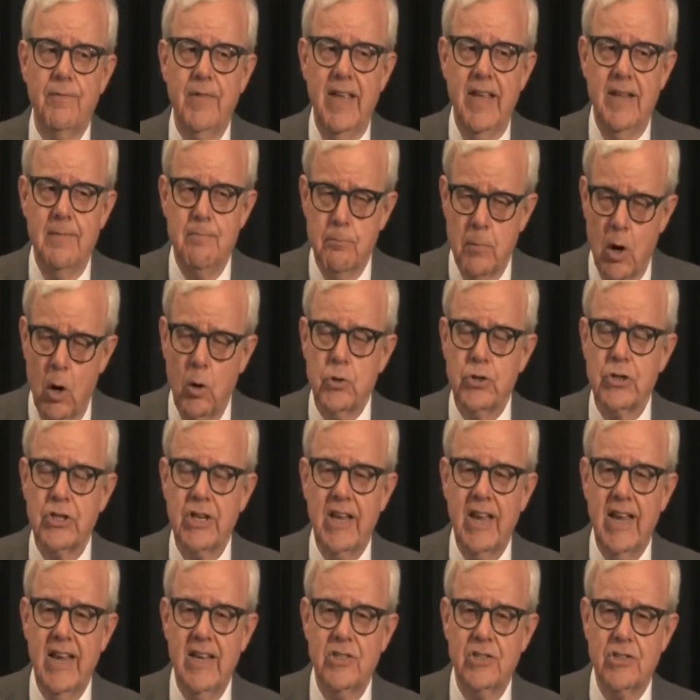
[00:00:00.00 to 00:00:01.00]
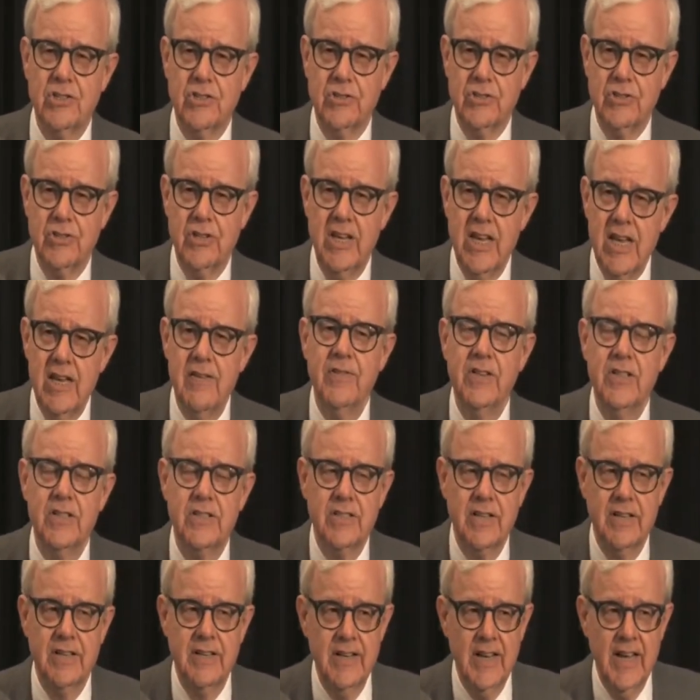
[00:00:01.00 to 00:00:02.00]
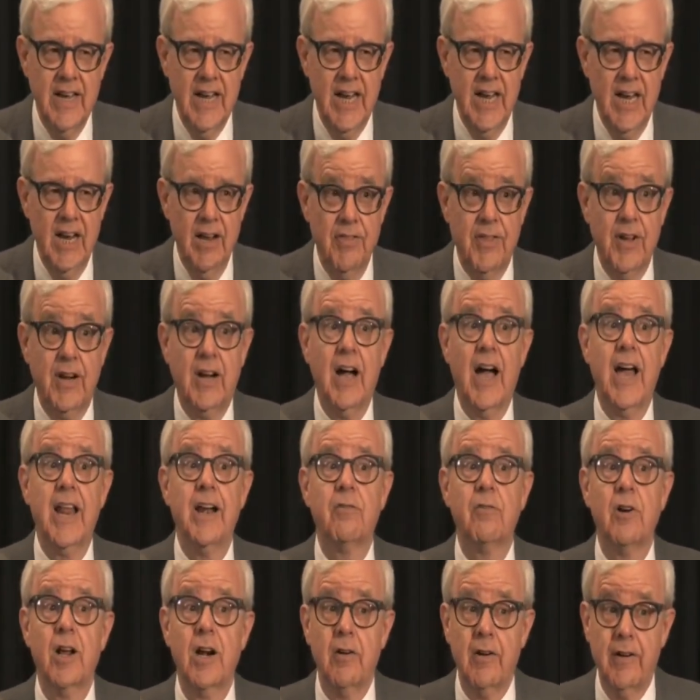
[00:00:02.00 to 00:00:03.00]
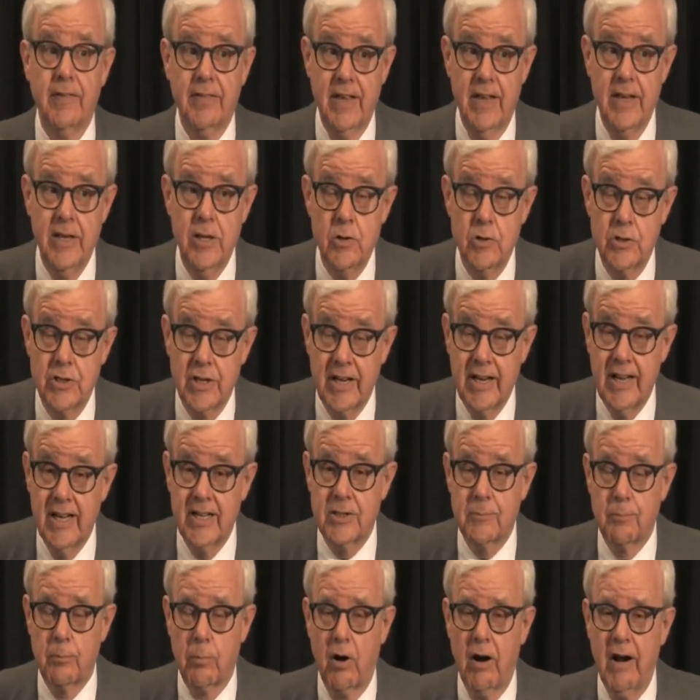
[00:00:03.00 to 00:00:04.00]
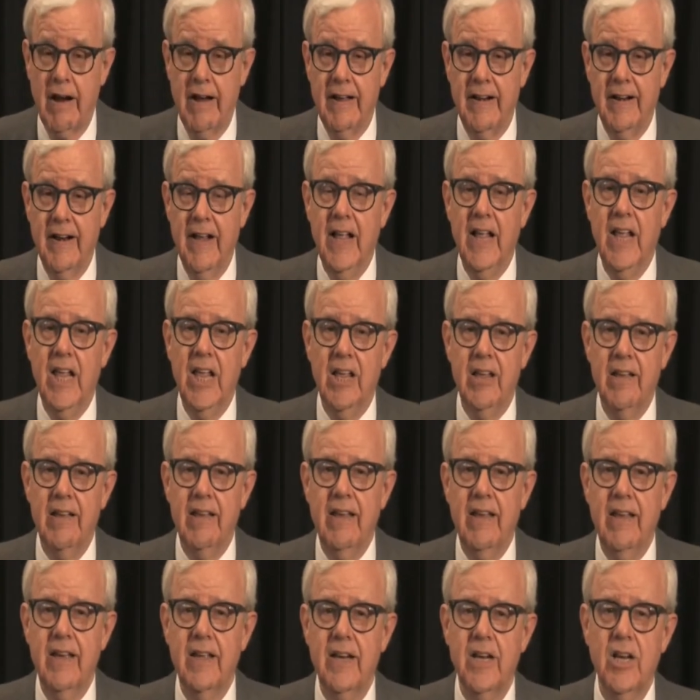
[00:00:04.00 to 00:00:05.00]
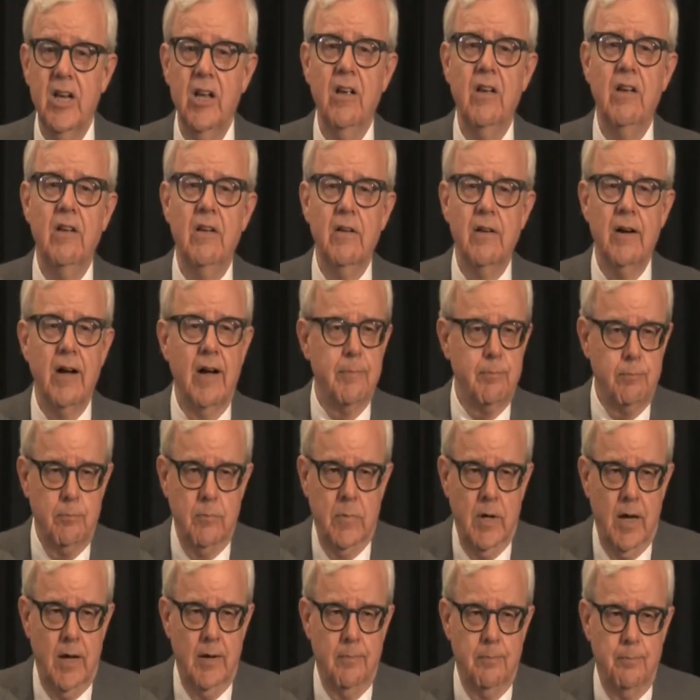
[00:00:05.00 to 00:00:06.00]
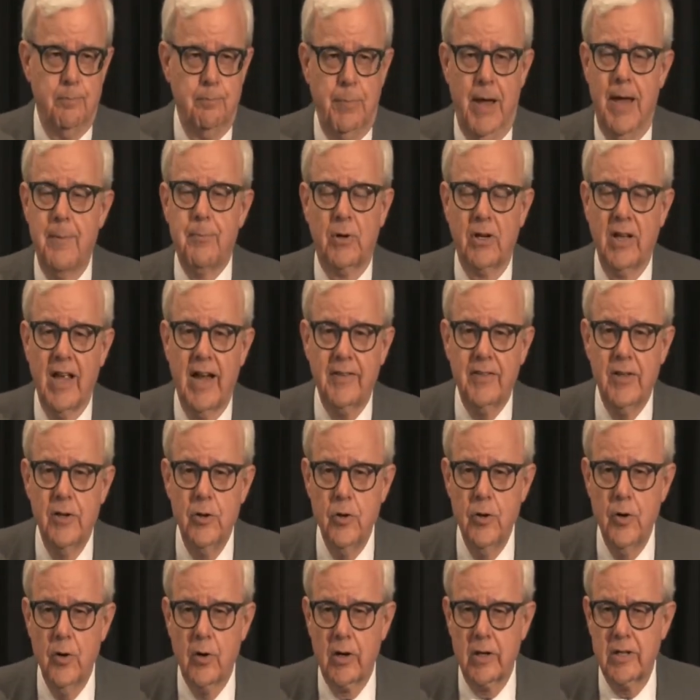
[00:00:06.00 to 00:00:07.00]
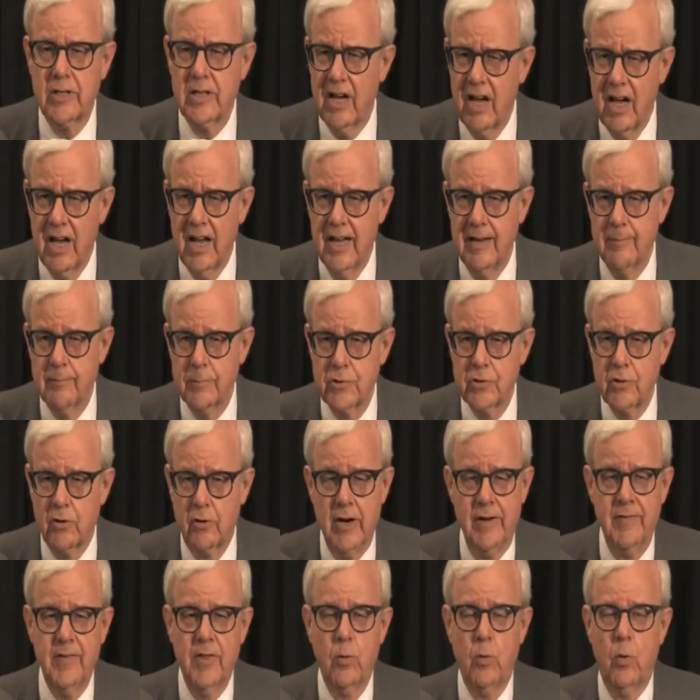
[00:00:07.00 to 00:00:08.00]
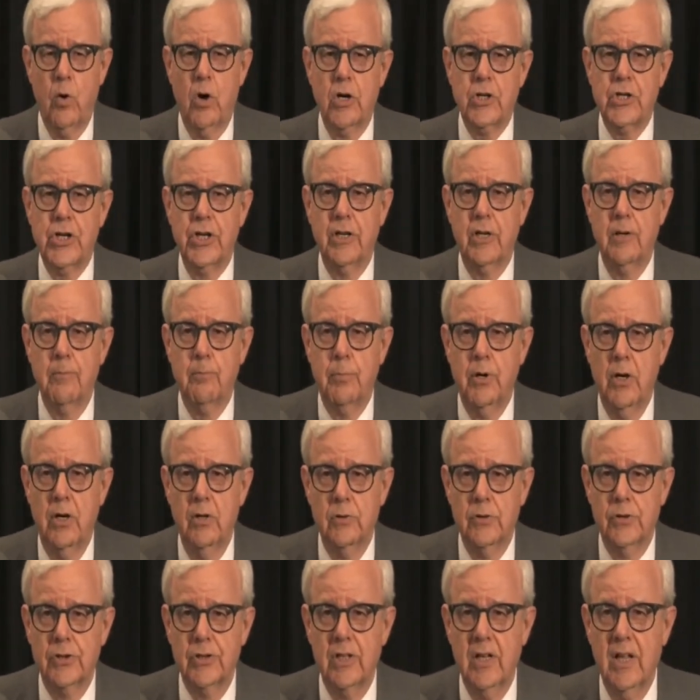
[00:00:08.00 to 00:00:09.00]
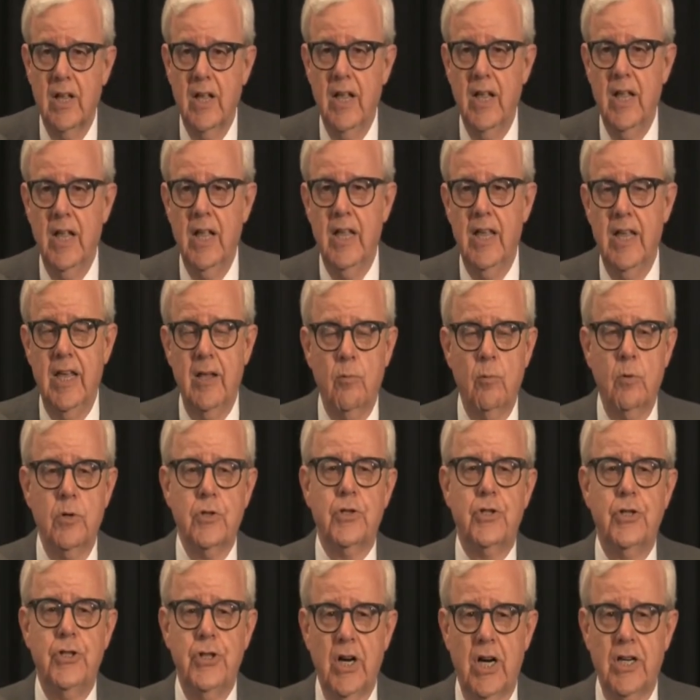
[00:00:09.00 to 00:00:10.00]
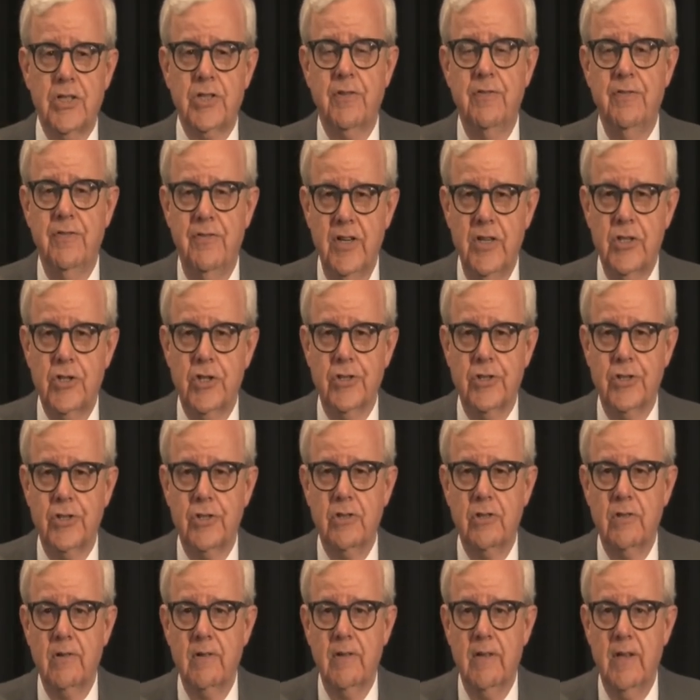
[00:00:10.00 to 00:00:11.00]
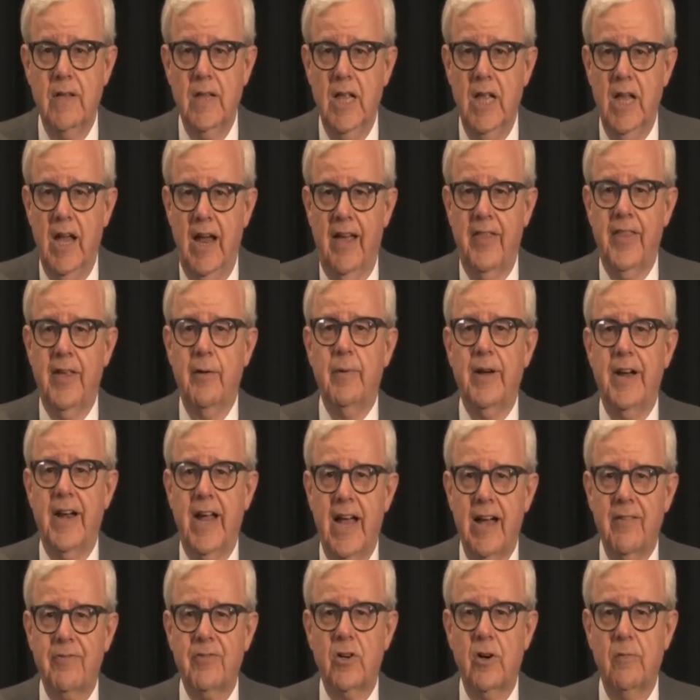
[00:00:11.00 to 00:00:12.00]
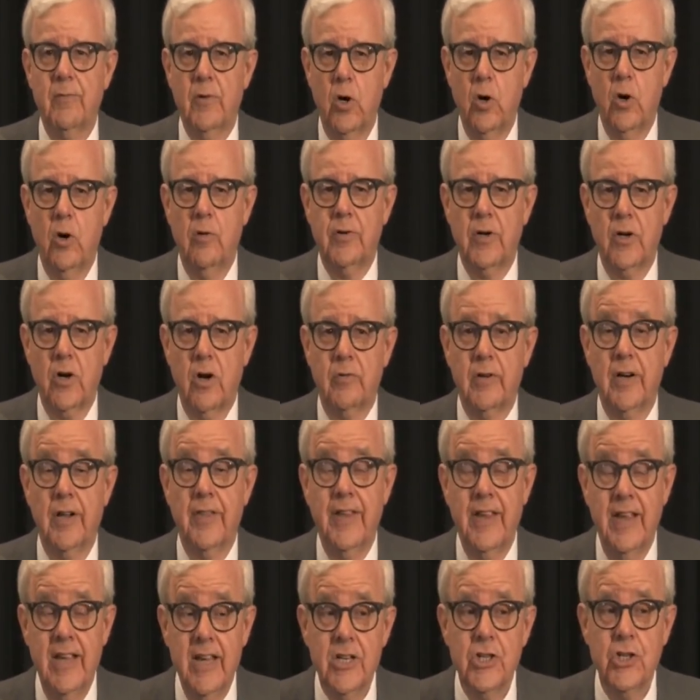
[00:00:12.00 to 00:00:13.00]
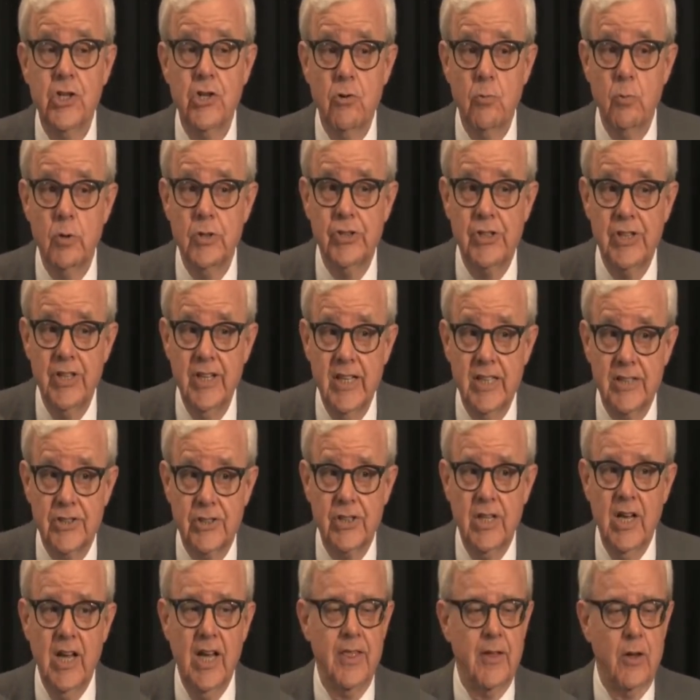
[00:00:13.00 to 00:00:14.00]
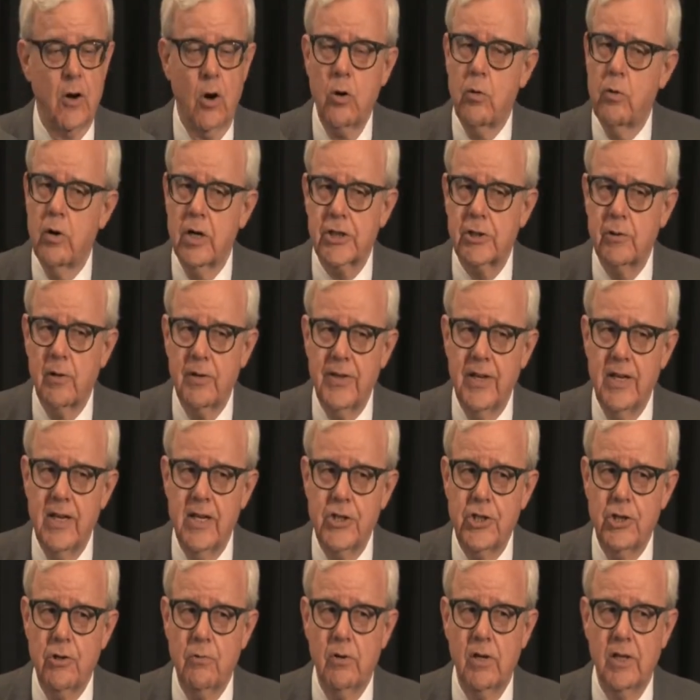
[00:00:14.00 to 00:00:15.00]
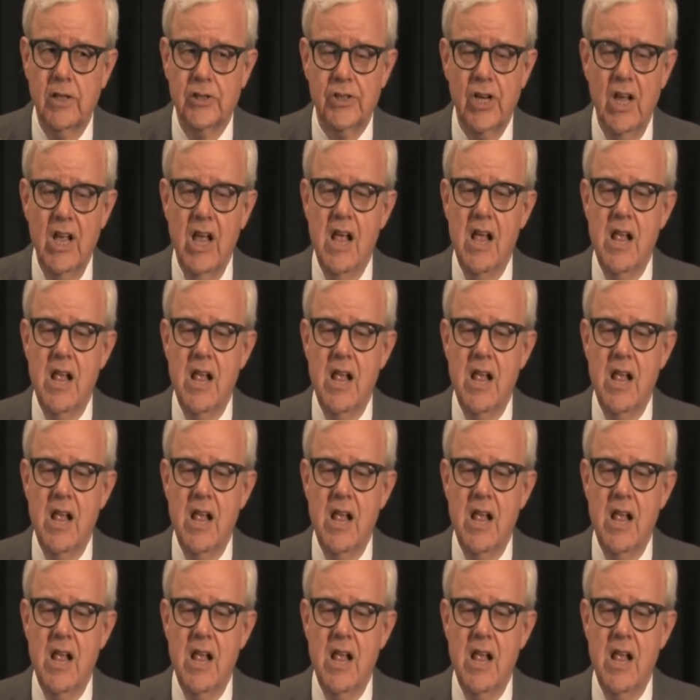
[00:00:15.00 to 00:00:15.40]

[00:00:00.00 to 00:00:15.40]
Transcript: in most cases, even today, the kind of rhetoric they used against Bryan in a paper like the New York Times or even the Washington Post. It was just vicious. And they went after him over and over. And the issue was this. No question what the issue was.